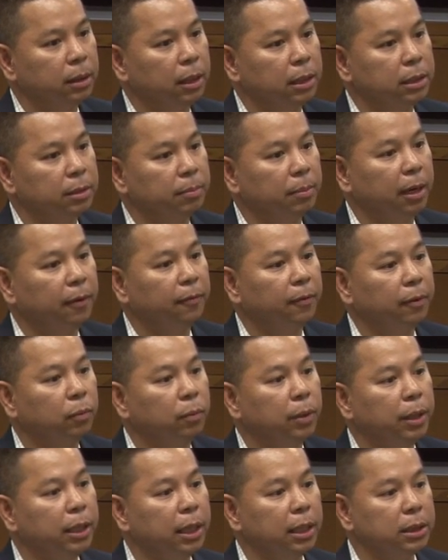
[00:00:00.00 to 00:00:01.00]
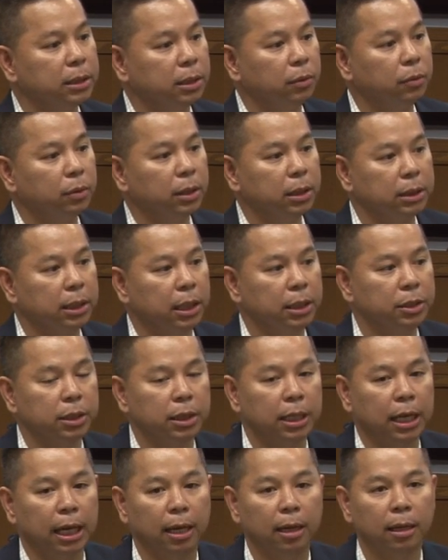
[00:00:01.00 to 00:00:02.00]
As a matter of fact, we as an
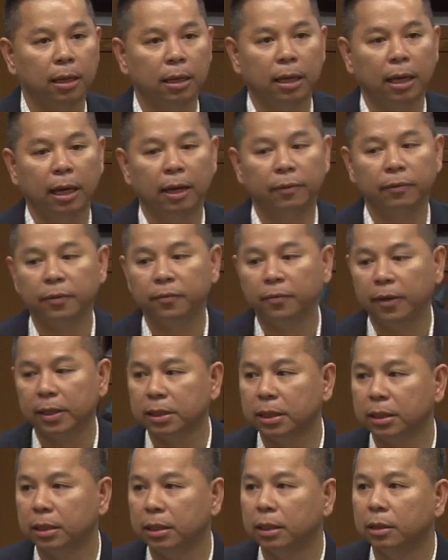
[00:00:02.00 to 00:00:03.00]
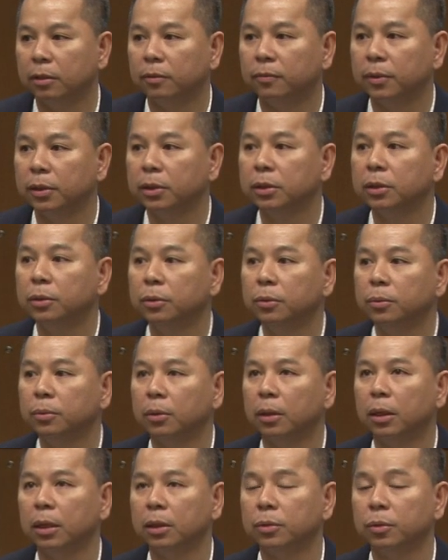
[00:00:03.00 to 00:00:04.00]
organization ha have invested in over
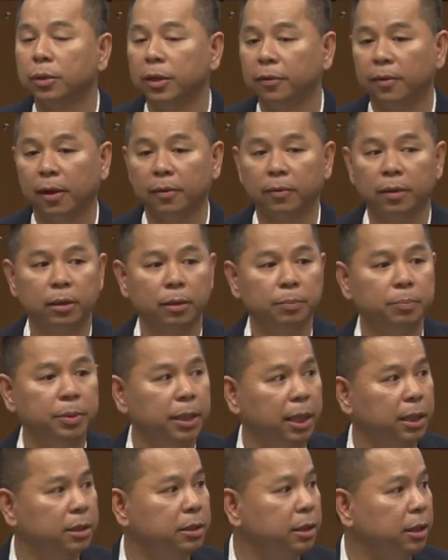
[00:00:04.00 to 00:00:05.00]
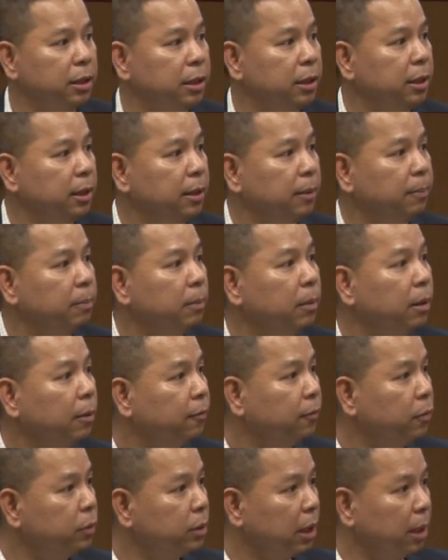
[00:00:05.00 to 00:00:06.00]
two, uh, 2,500 PhD,
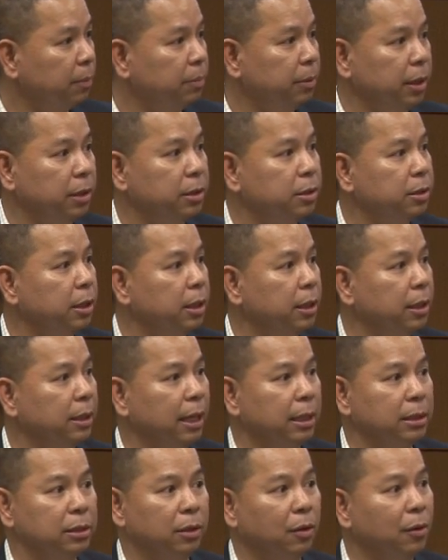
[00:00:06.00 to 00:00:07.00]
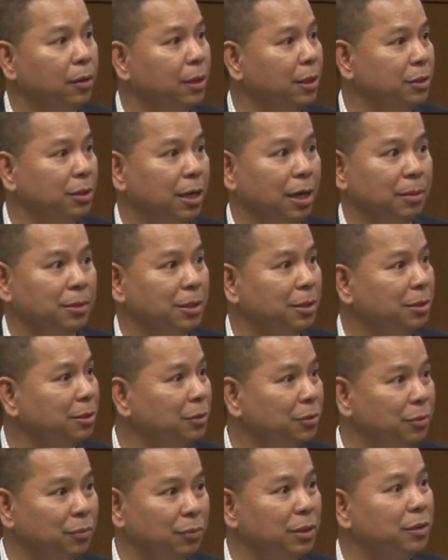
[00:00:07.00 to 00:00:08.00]
full-time PhD. And that's all their job is
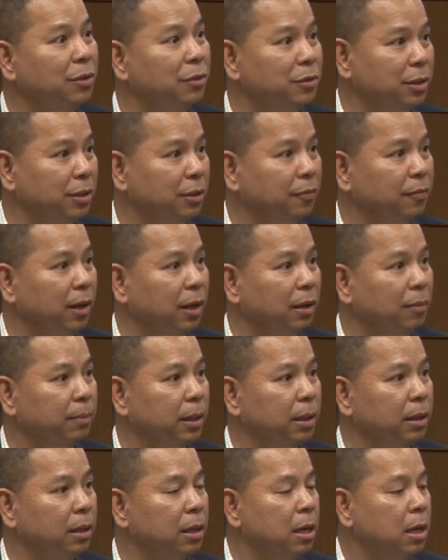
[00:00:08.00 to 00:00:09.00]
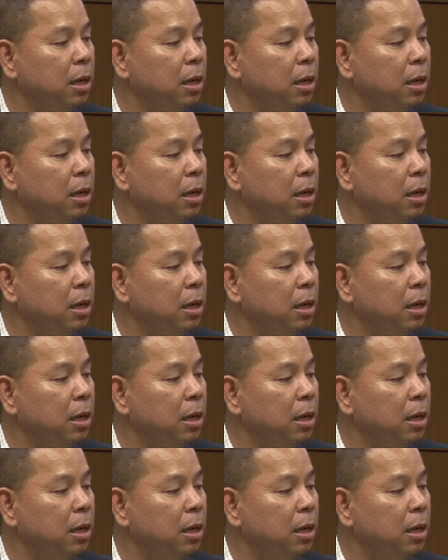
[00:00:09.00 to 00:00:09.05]
just do research and development.